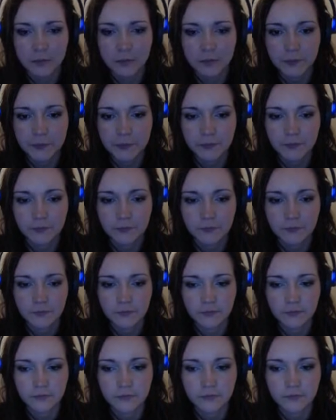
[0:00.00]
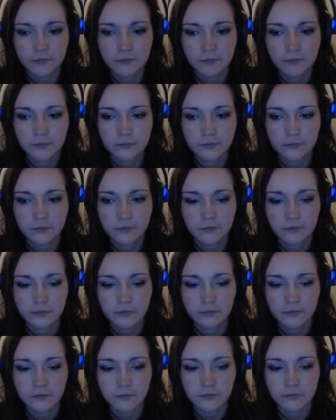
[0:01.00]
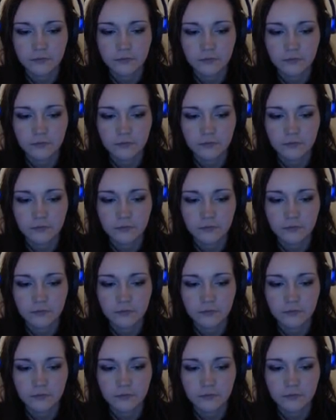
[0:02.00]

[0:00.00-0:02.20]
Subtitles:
No one is speaking in this clip.